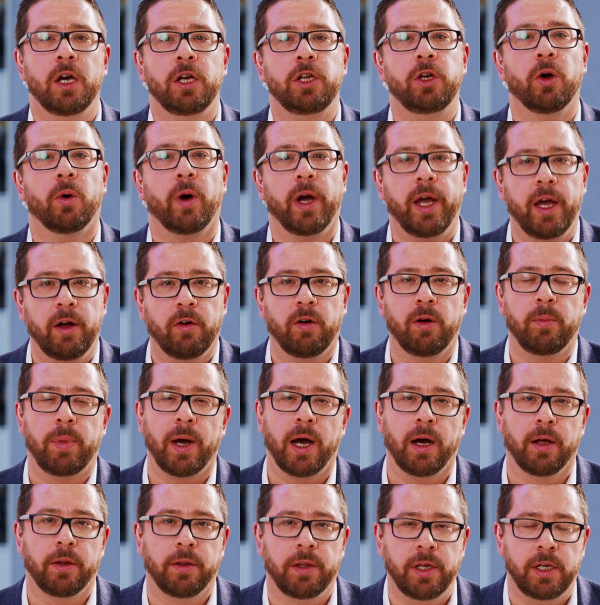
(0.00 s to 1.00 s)
You'll hear
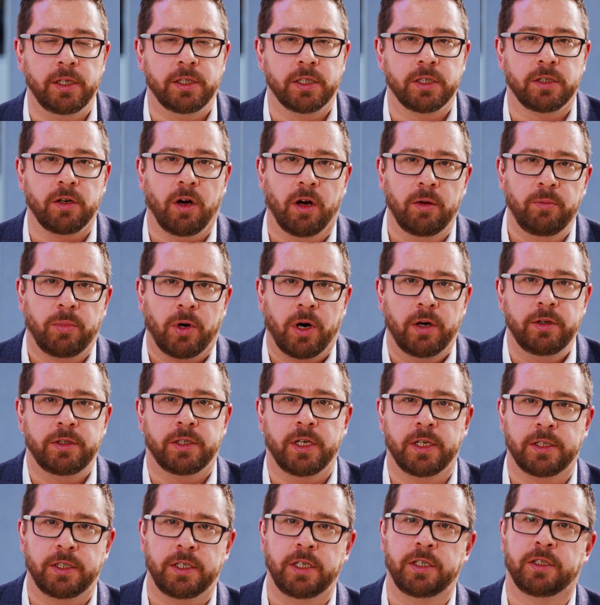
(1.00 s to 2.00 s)
about the design
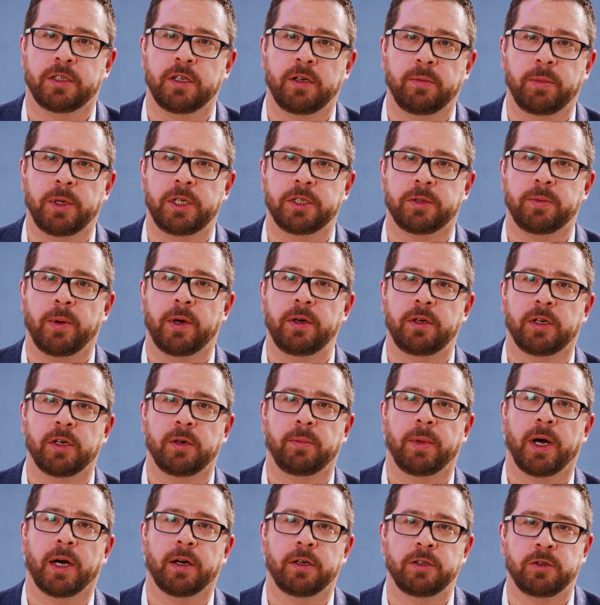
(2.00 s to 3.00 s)
processes that have been spoken
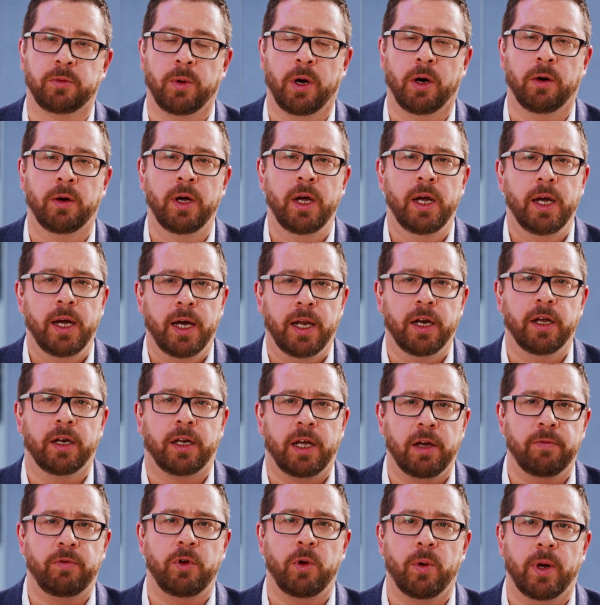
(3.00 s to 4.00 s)
about as well, and it'll
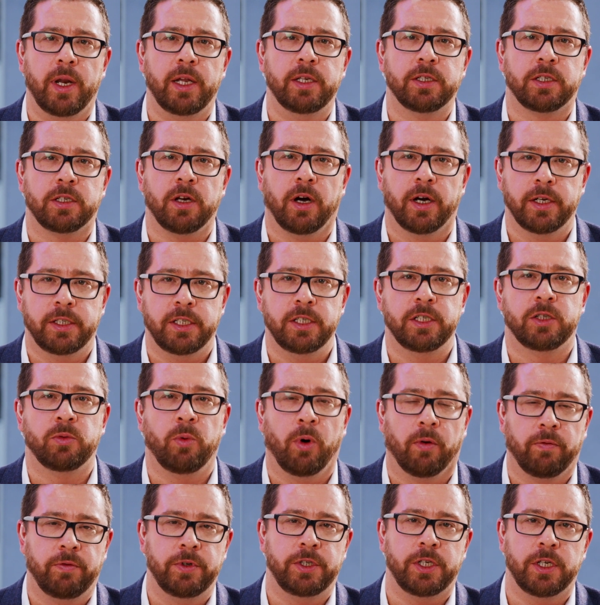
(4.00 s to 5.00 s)
give you an insight into
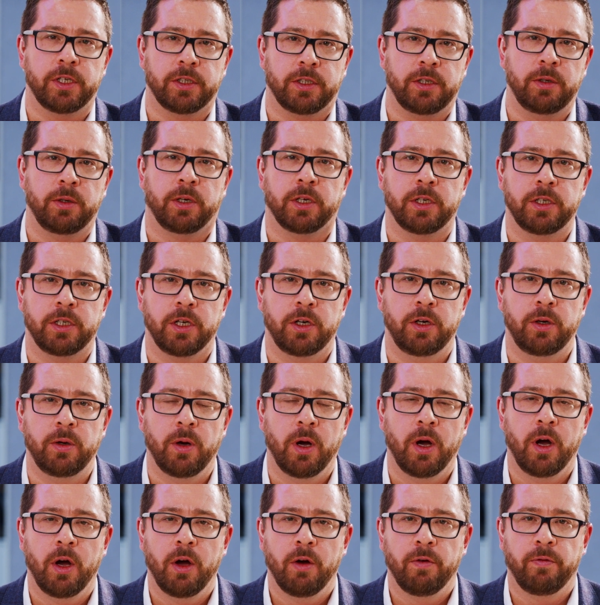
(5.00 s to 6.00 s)
what Fujitsu can do
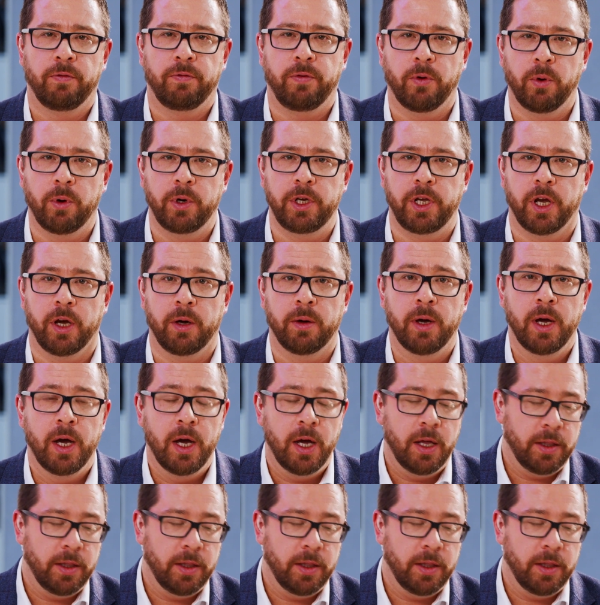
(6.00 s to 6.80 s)
for you.